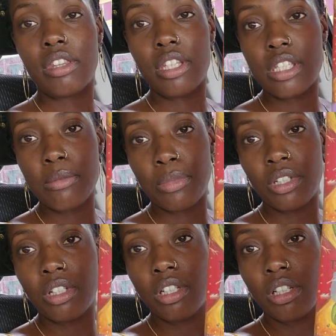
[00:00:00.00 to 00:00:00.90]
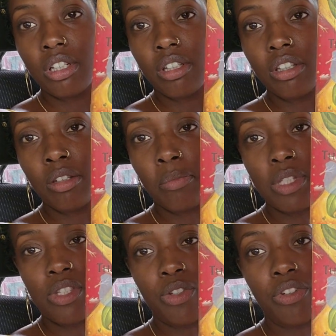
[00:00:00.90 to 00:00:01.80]
this book, The
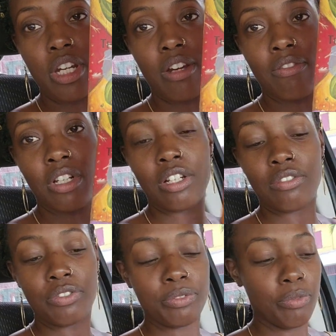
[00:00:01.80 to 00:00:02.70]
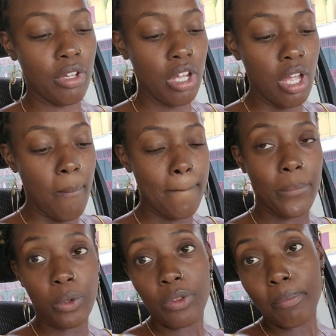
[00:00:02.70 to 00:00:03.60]
Mystery of Love,
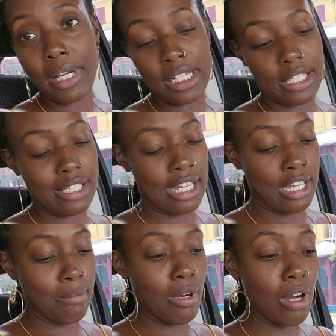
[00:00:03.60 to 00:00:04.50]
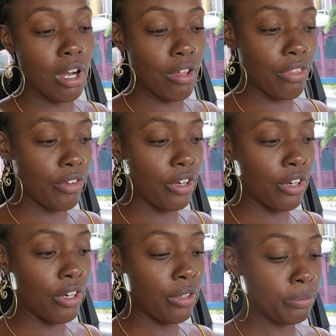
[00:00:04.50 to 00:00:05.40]
both by the same
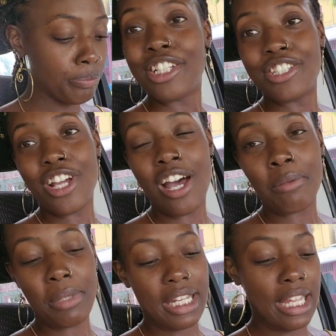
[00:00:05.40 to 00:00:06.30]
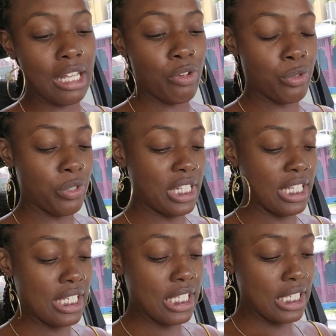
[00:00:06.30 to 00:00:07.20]
author, Don Miguel
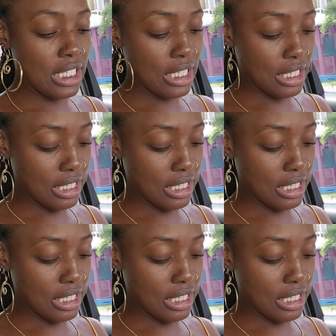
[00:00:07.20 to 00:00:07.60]
Ruiz.